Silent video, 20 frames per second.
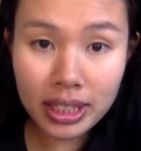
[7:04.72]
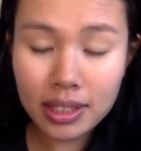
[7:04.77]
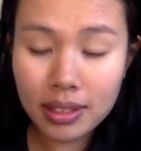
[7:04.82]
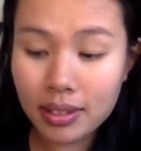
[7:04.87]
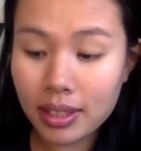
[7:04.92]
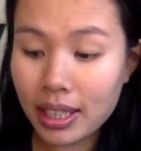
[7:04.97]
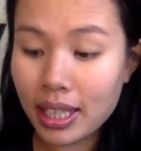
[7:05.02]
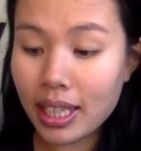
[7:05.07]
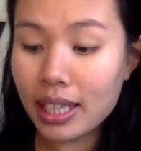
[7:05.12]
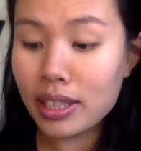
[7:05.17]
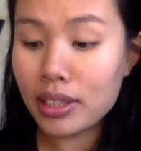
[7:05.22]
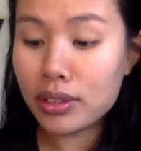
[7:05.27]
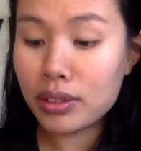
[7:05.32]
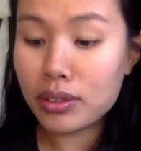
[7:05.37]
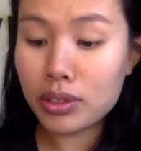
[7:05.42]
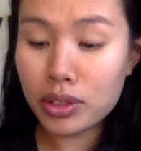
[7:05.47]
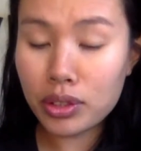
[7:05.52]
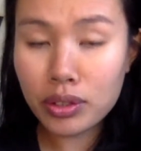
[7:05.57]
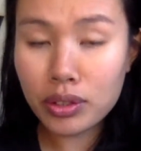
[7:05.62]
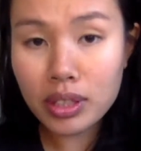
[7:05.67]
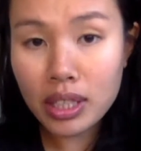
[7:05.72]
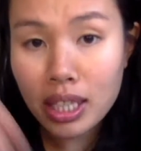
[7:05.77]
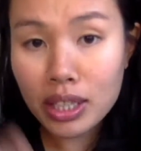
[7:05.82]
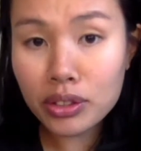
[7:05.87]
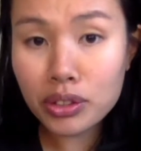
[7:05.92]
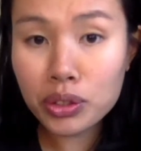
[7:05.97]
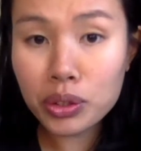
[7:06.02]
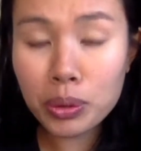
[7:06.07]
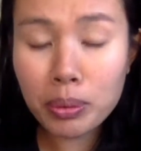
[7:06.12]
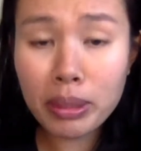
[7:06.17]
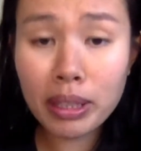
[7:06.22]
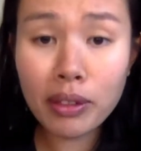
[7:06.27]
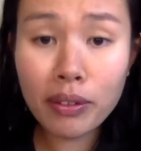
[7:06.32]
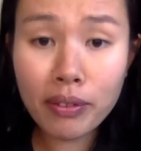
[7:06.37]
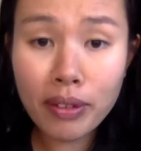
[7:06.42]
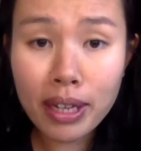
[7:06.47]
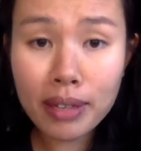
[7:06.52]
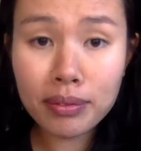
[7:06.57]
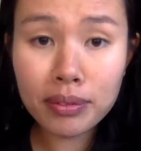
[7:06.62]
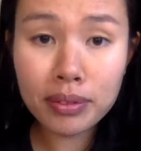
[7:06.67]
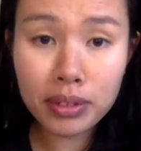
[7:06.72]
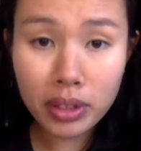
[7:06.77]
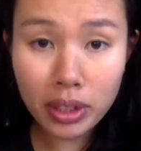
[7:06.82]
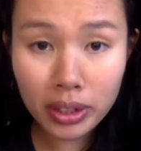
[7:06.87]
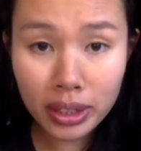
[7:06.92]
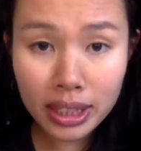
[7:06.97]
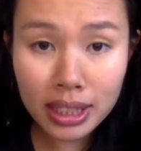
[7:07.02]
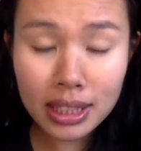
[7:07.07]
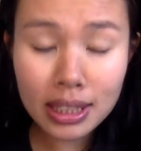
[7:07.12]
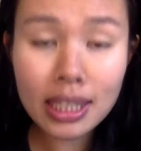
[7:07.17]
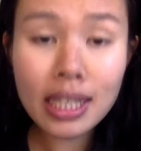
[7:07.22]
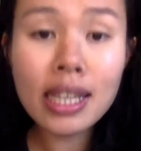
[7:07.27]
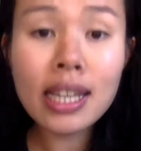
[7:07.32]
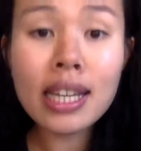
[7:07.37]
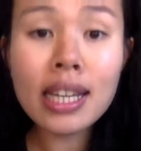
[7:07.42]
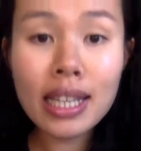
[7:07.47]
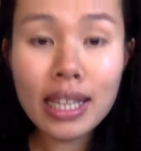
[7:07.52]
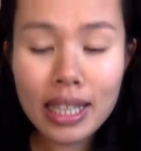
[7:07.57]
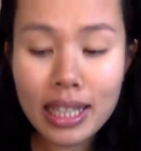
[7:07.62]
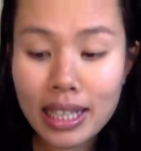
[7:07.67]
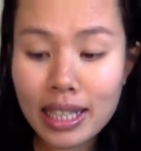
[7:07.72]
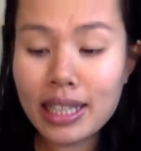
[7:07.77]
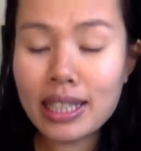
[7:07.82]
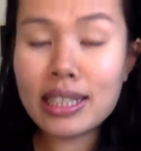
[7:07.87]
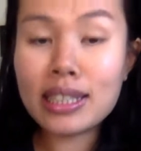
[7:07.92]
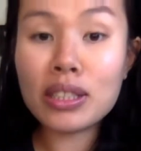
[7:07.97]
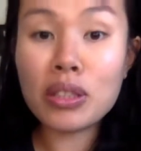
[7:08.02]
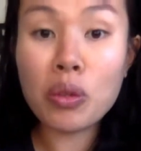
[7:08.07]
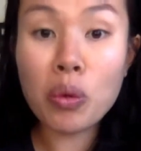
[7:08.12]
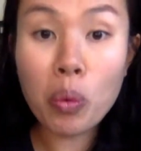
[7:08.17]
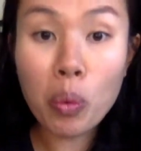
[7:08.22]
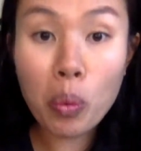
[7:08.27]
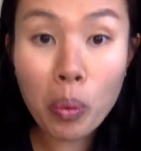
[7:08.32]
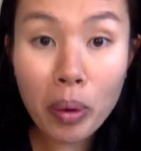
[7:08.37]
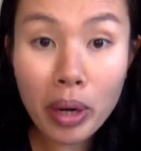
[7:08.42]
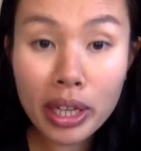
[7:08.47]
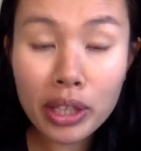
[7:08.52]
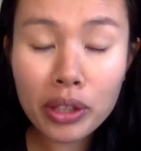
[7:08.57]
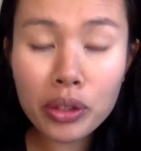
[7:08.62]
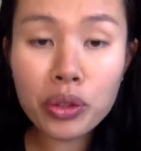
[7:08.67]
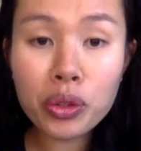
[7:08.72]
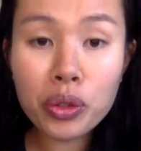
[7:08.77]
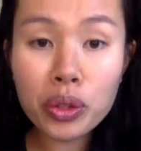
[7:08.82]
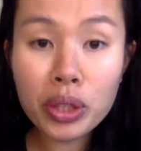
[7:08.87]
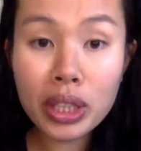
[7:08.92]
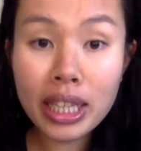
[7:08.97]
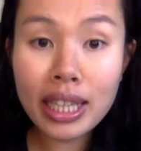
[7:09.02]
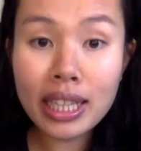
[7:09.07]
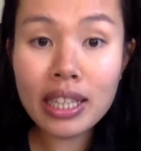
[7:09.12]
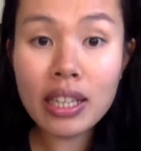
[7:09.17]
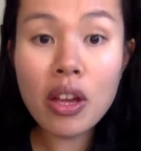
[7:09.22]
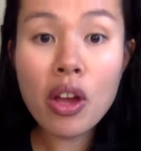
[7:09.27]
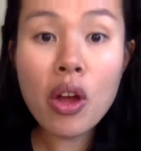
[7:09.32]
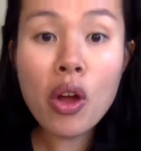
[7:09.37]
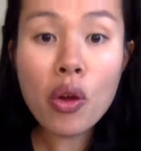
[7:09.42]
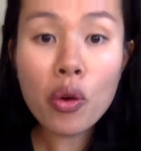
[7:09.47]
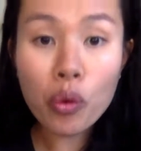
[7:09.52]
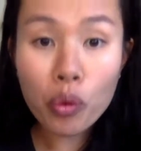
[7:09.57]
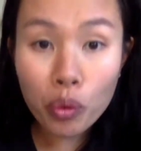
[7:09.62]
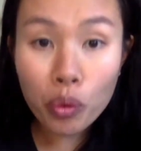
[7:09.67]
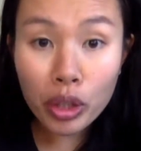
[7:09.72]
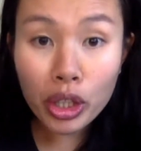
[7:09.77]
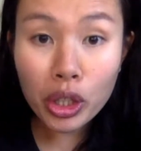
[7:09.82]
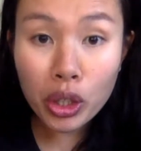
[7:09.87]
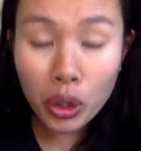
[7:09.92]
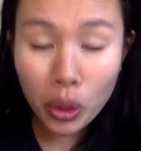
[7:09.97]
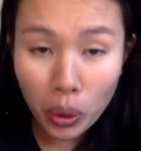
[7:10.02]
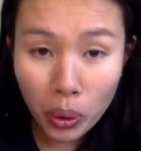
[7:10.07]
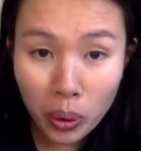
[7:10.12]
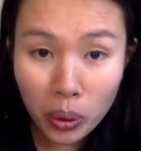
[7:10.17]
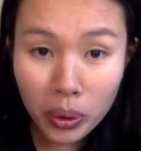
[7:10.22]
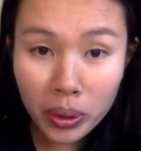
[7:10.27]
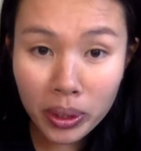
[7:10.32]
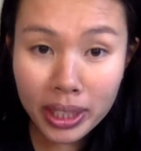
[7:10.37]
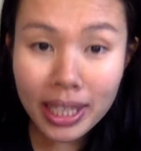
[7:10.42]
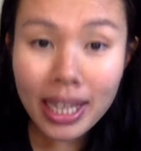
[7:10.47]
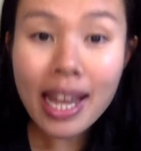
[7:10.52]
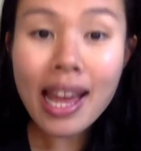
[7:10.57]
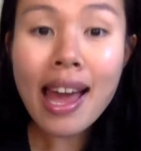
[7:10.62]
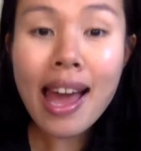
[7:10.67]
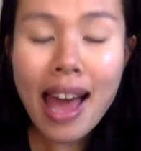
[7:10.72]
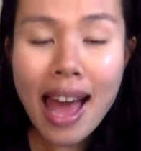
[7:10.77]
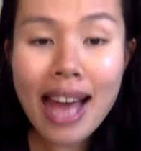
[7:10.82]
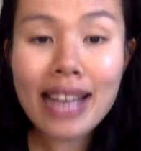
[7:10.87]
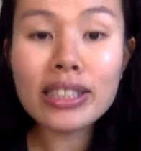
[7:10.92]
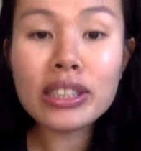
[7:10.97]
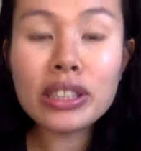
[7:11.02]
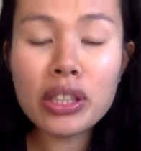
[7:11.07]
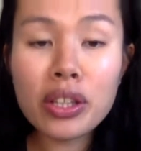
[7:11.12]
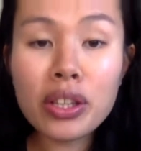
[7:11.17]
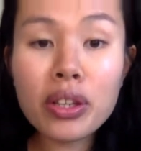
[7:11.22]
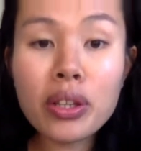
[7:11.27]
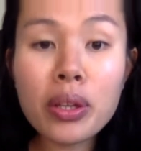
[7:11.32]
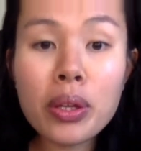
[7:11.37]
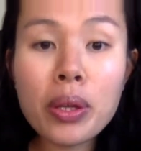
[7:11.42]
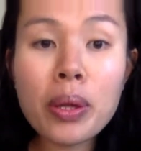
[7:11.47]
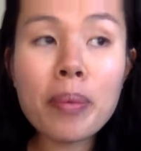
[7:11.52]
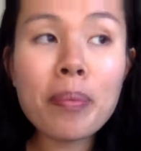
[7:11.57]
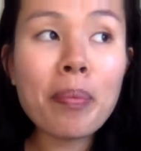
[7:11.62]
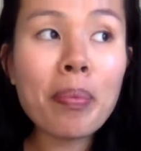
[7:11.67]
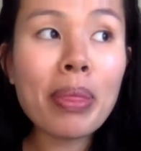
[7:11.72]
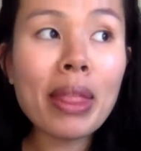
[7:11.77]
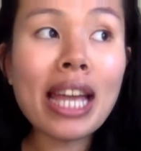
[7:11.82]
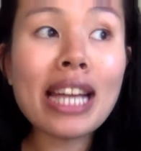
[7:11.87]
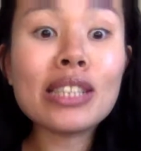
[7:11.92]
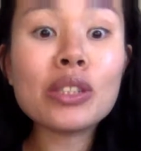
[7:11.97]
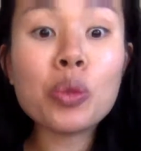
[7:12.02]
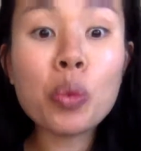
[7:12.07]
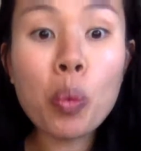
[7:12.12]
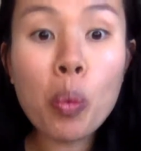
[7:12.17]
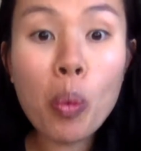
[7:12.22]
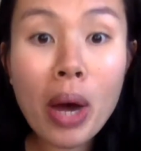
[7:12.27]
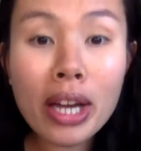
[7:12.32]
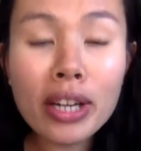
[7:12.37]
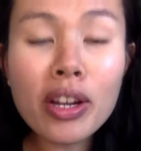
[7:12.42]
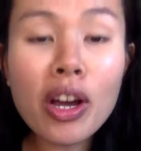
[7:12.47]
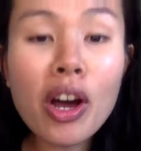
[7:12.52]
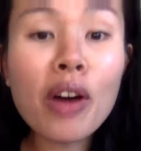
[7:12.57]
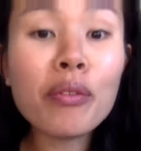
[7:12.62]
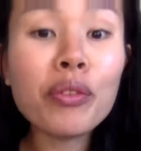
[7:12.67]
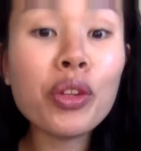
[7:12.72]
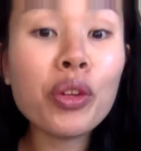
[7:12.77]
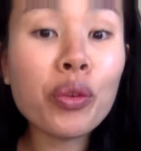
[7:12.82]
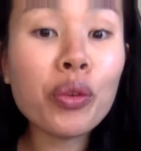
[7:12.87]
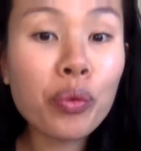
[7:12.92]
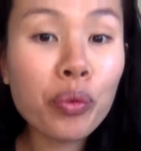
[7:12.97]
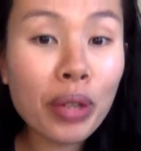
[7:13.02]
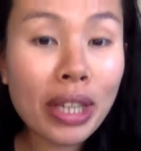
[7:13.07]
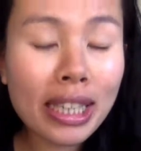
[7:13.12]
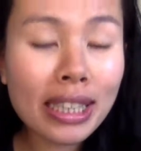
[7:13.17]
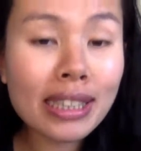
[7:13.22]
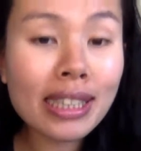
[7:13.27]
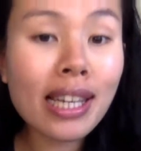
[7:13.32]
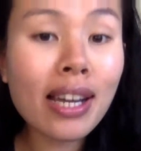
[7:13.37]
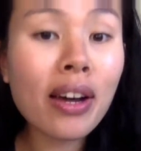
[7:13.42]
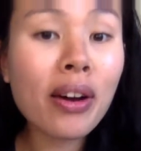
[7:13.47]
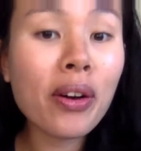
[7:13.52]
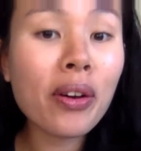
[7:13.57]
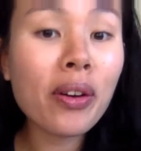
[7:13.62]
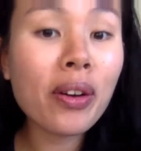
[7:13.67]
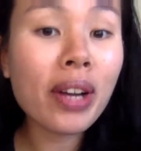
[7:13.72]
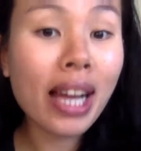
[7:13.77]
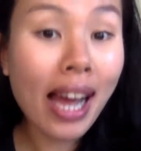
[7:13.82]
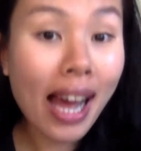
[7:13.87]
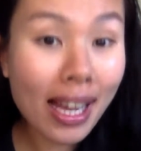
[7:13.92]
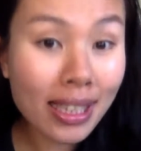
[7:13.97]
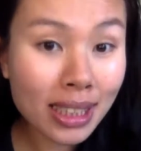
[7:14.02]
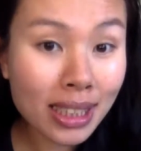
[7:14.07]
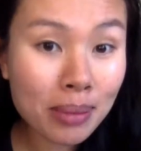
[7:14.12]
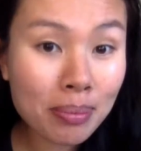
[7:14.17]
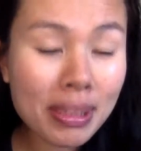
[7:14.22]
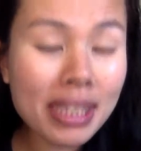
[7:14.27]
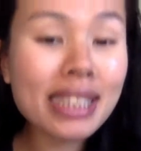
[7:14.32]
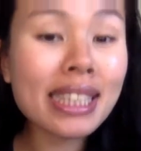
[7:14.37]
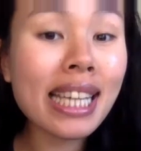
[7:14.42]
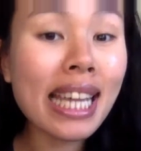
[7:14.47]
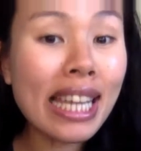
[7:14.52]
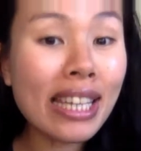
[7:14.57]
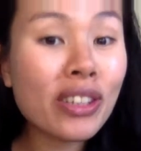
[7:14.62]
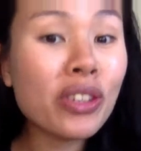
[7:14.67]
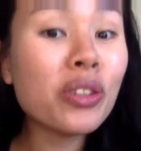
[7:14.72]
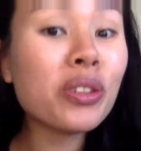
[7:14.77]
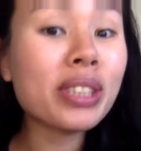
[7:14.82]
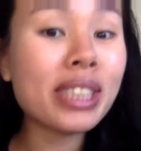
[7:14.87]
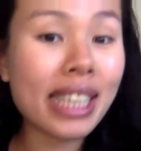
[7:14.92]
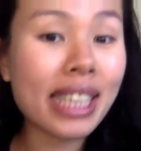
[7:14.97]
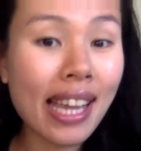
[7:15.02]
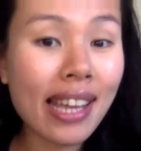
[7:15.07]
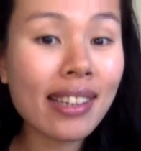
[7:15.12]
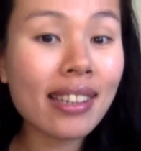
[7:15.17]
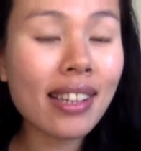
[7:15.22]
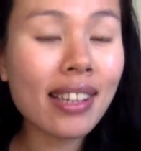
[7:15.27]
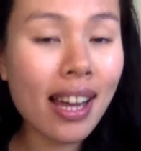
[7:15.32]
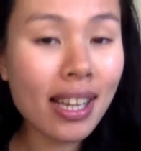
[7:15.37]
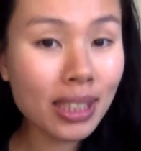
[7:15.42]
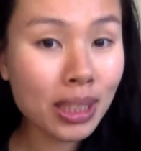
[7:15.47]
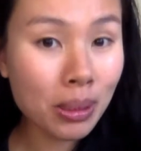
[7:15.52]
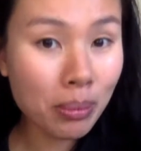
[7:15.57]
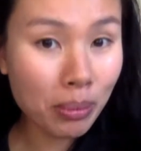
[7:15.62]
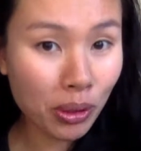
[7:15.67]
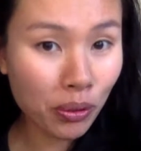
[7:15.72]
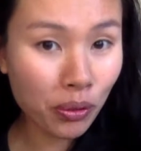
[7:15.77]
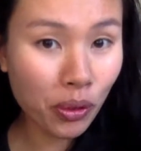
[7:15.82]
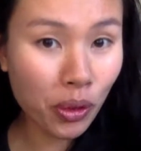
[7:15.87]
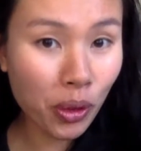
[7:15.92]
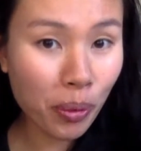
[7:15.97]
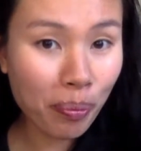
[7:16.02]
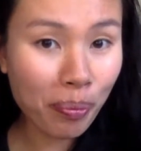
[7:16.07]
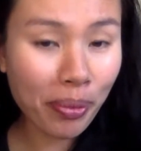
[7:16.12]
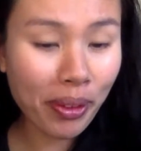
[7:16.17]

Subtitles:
Okay, so $125 is what you can record as one of the retail customers in your 10 customer form.